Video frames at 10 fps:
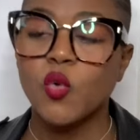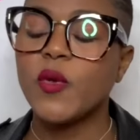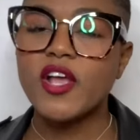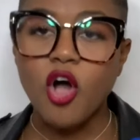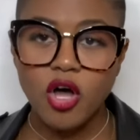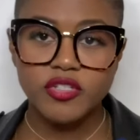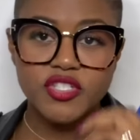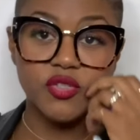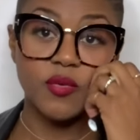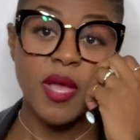We all
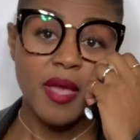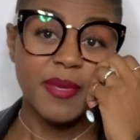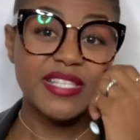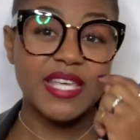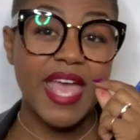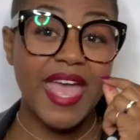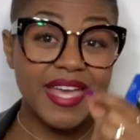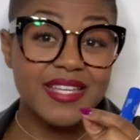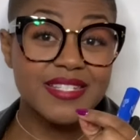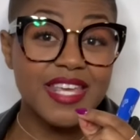do.
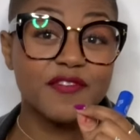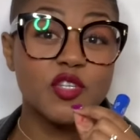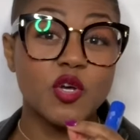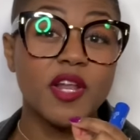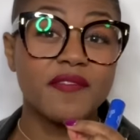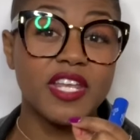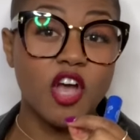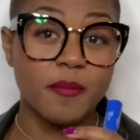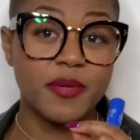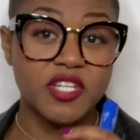And if you don't have any
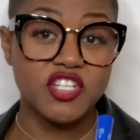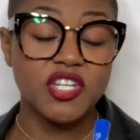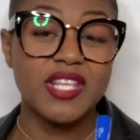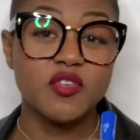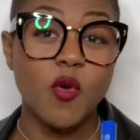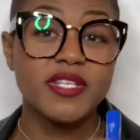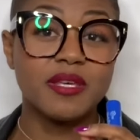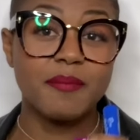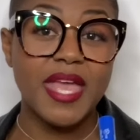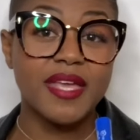competition, it's going
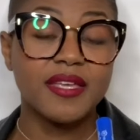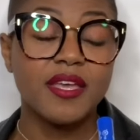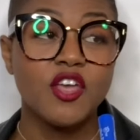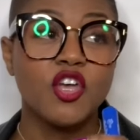to make